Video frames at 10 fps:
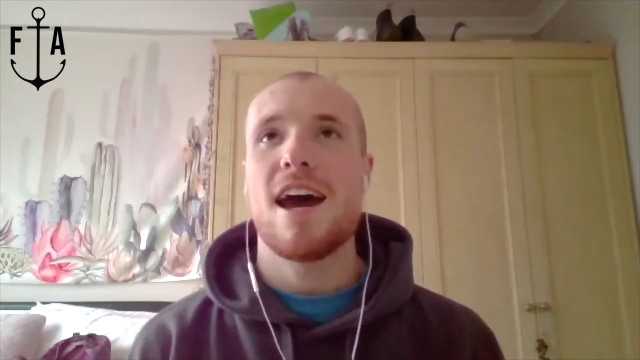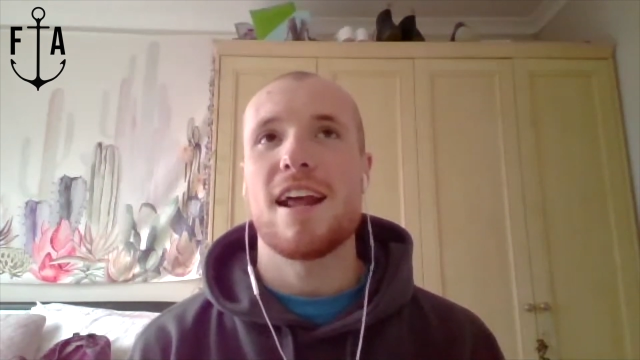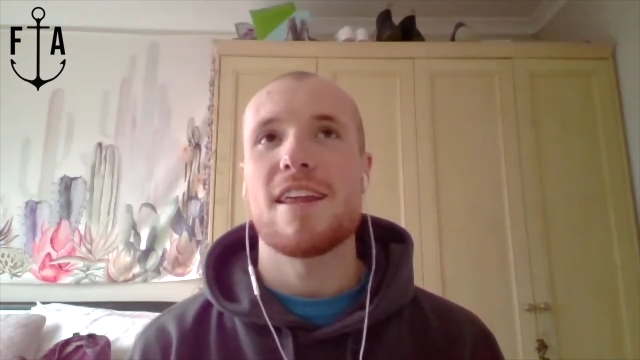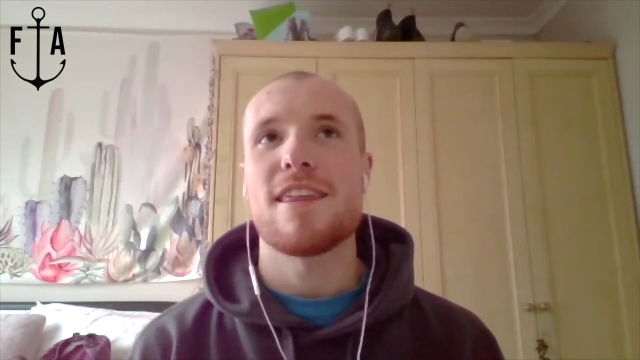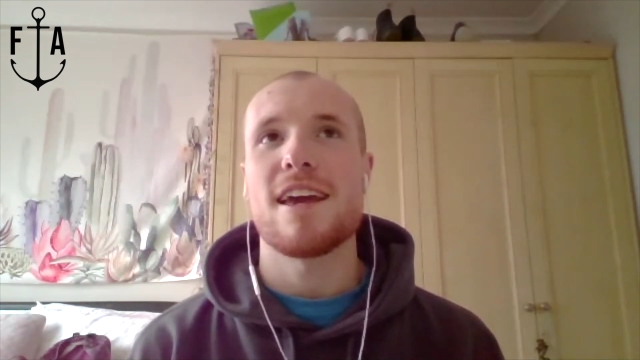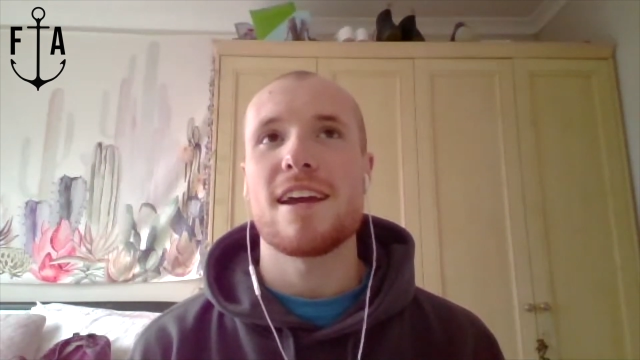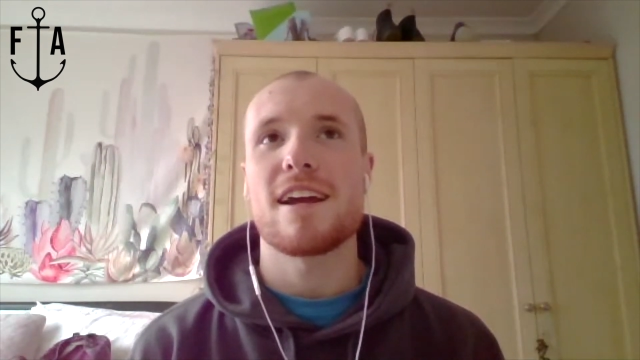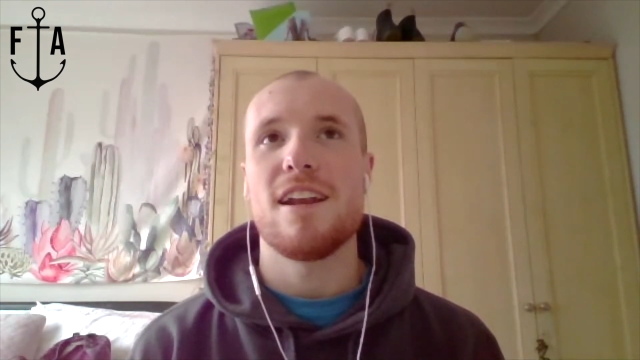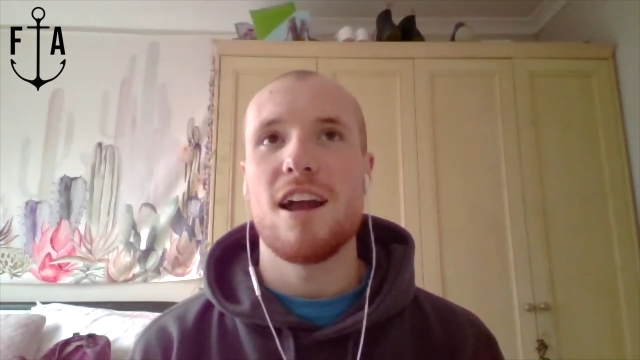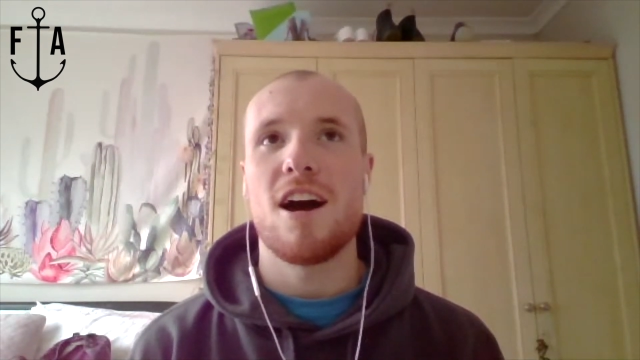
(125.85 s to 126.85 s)
And I
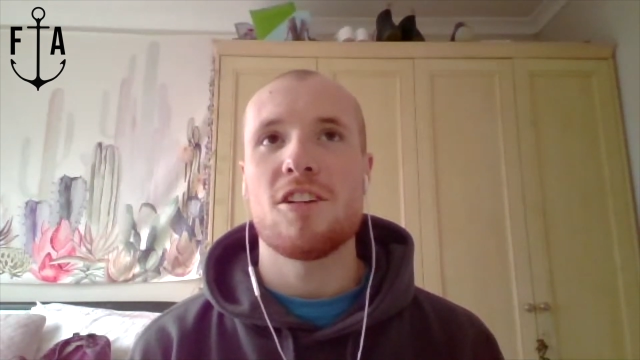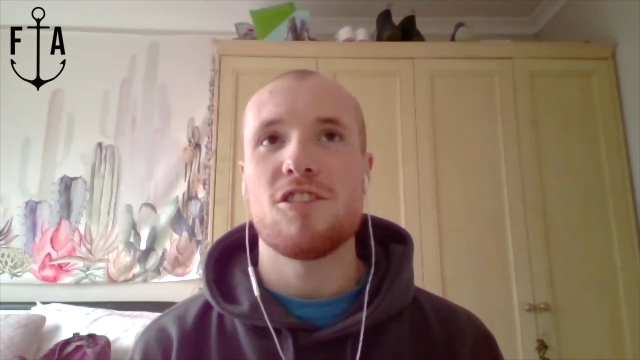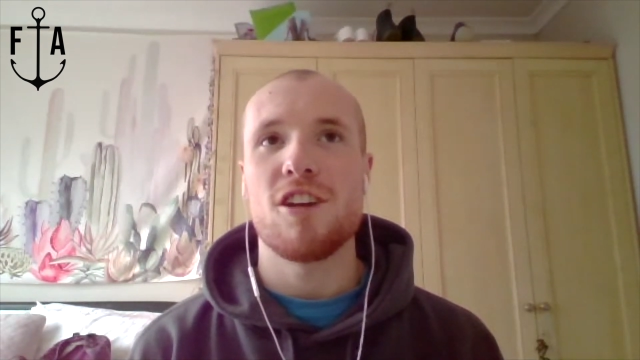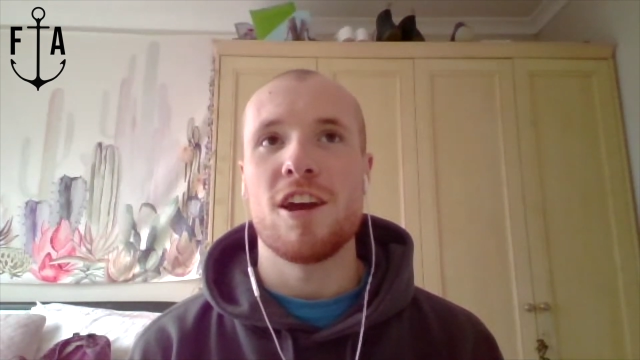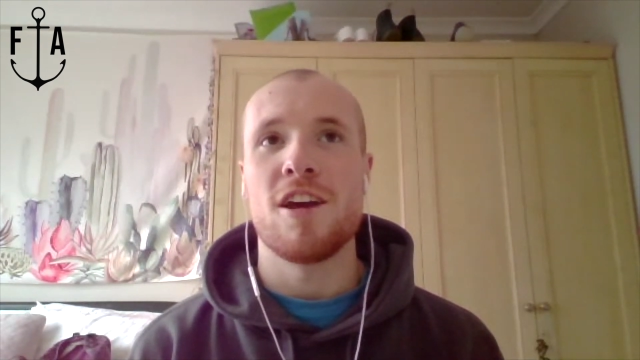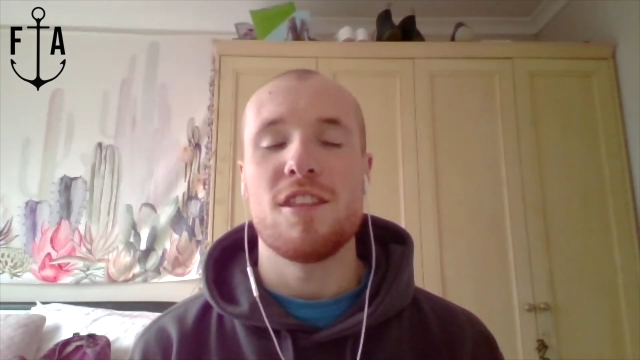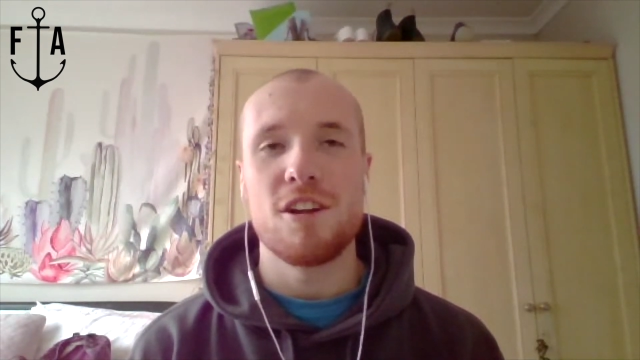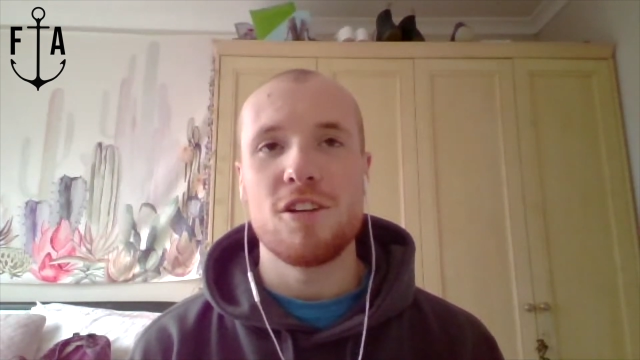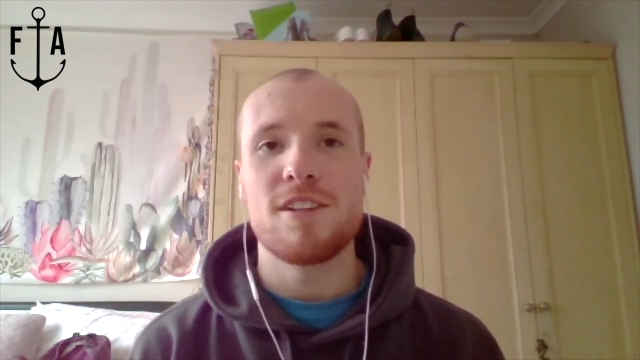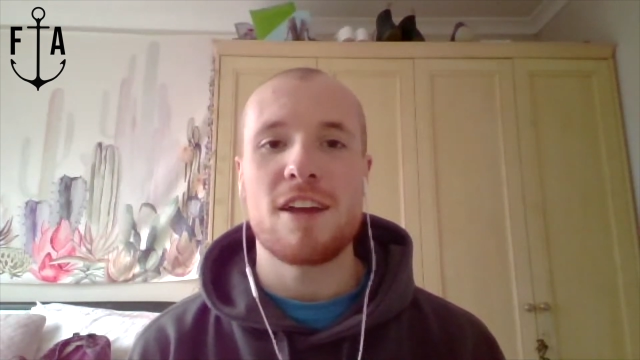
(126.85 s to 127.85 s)
think last year, the
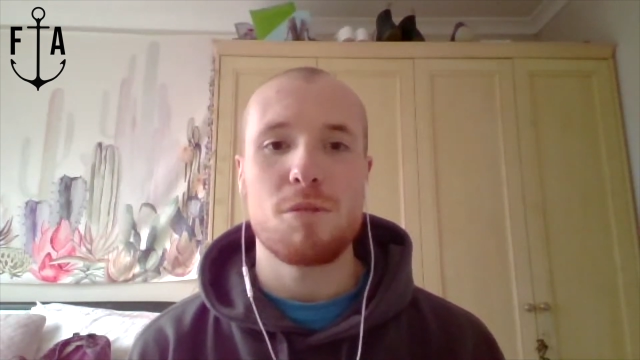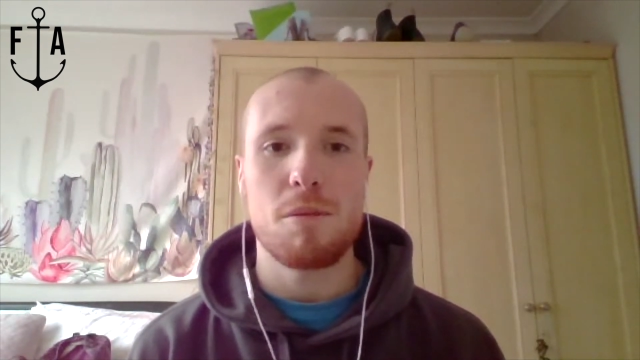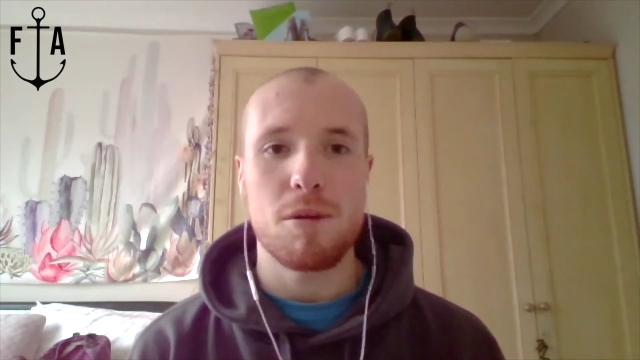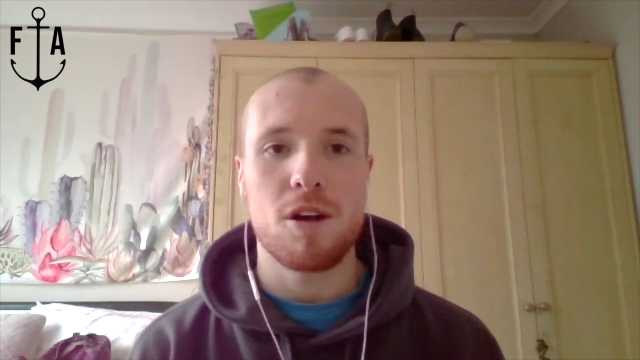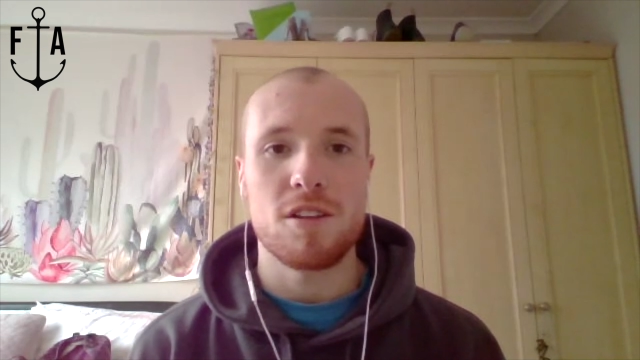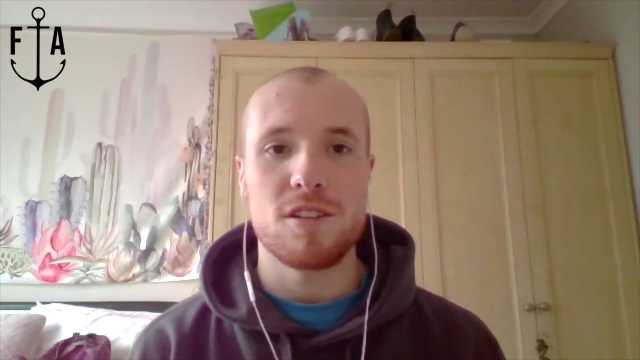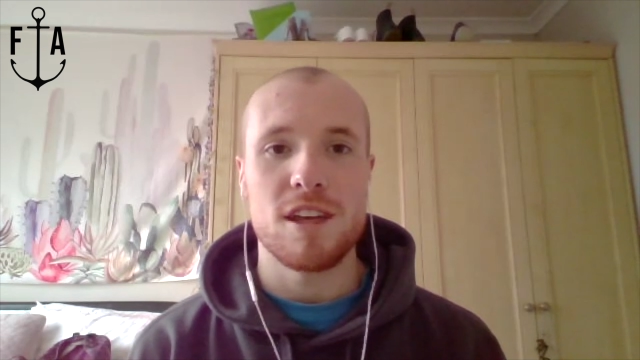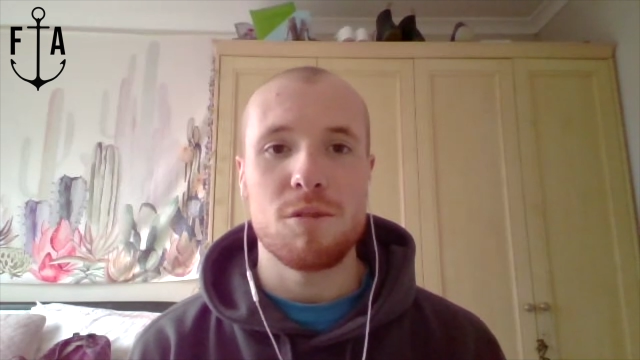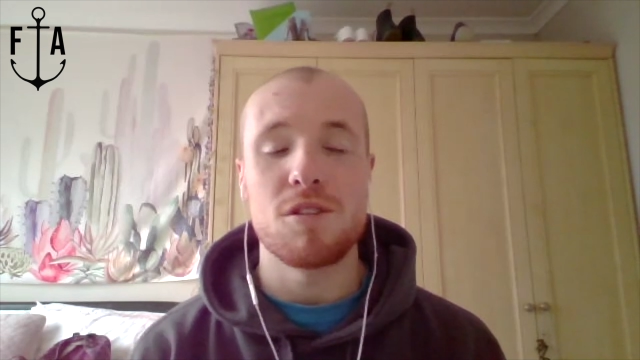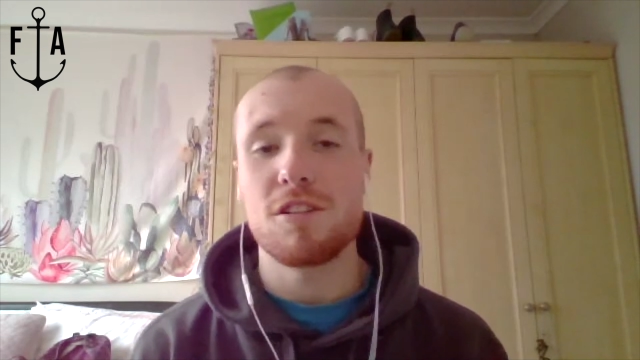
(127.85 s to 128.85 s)
no detriment
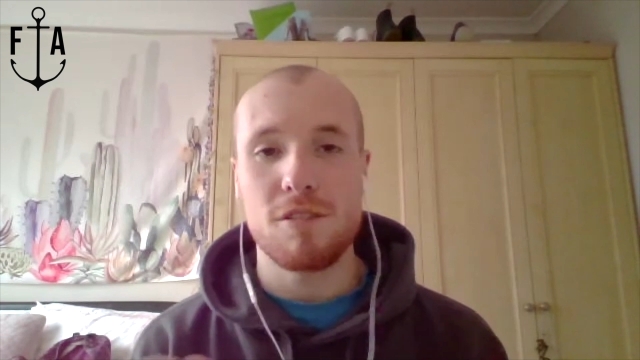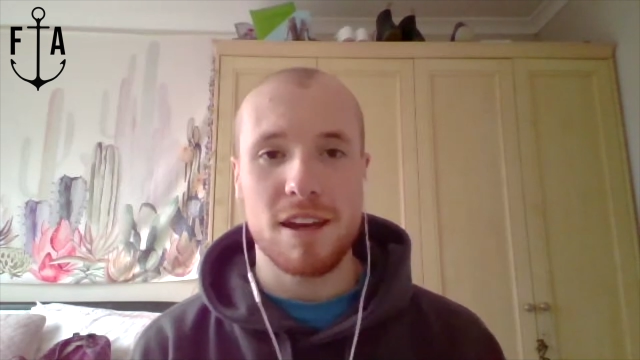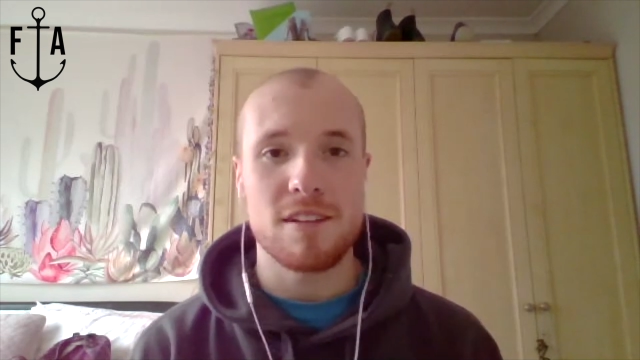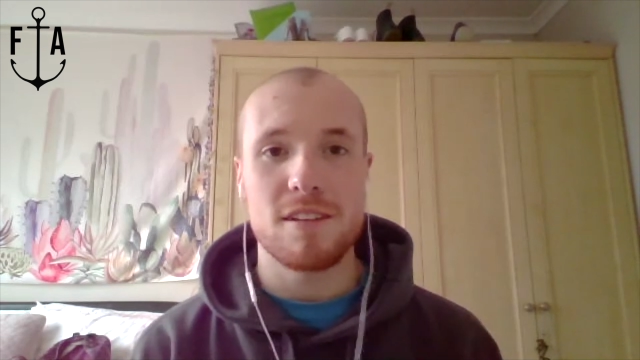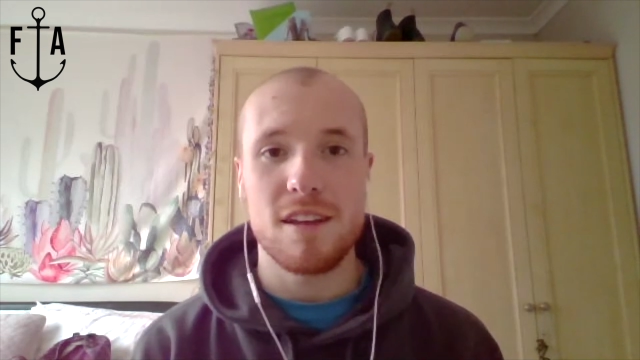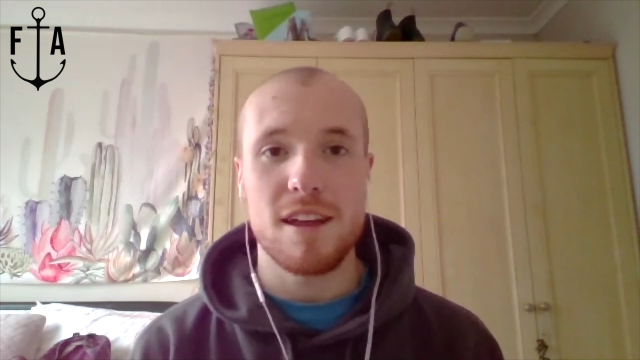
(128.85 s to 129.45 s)
policy was a great